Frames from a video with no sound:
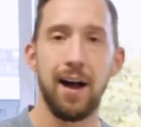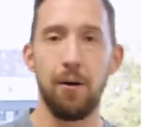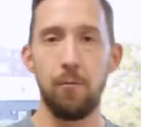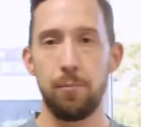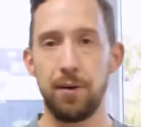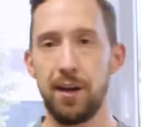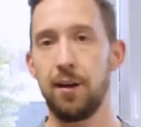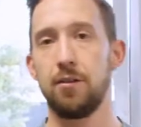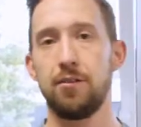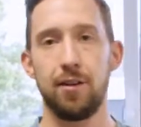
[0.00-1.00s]
when
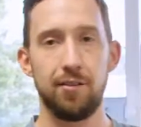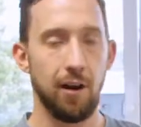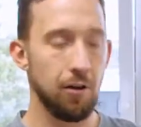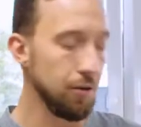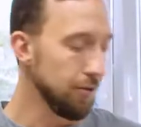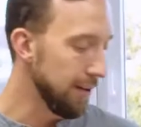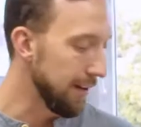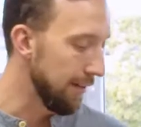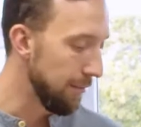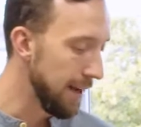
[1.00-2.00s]
beginners start using
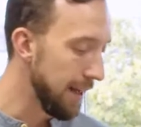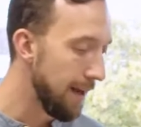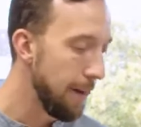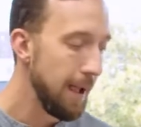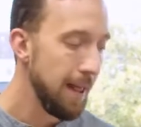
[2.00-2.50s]
this media.